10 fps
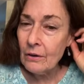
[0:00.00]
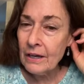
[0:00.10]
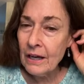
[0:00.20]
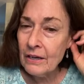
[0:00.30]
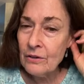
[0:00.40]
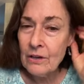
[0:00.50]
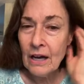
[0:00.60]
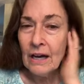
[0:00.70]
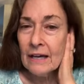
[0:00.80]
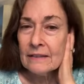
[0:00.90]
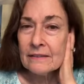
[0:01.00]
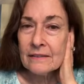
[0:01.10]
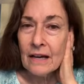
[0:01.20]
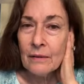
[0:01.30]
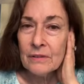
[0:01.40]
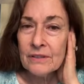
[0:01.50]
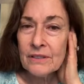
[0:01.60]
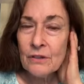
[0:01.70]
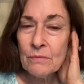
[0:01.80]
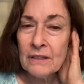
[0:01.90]
Okay, you guys, I will
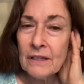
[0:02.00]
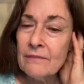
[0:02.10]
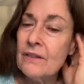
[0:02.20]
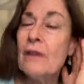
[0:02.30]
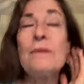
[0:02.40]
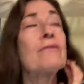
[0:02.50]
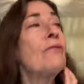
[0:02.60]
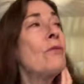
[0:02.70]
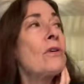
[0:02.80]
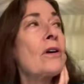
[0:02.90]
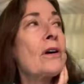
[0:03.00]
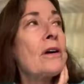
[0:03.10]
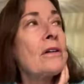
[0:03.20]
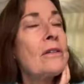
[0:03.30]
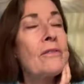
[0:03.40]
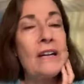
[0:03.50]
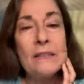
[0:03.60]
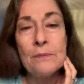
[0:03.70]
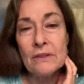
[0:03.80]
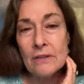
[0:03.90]
see you Monday, if not before.
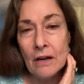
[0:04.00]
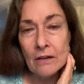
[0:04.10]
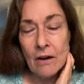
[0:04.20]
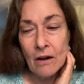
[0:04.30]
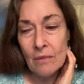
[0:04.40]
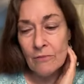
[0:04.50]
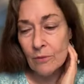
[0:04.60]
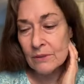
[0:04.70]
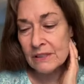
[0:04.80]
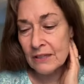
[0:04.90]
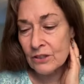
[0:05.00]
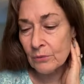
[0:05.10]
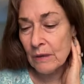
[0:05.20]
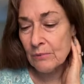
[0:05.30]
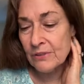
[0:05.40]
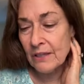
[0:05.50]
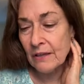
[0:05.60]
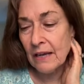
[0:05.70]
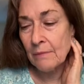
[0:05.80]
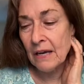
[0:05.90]
Facebook.com forward slash Lorraine
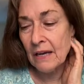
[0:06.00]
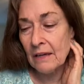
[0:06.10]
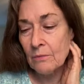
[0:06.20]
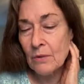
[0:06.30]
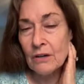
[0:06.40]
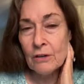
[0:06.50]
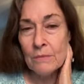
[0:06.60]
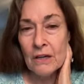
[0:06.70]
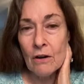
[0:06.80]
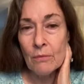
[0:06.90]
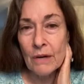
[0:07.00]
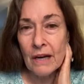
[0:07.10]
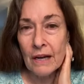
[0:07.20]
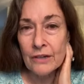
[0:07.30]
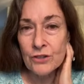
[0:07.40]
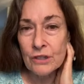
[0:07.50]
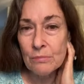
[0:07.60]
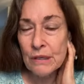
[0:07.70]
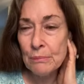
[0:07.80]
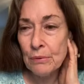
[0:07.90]
Pursell MA, welcoming all my I
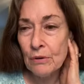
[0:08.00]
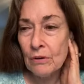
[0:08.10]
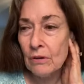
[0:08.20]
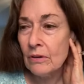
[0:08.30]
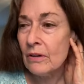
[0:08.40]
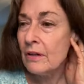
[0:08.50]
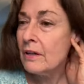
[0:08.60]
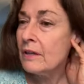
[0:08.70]
G people.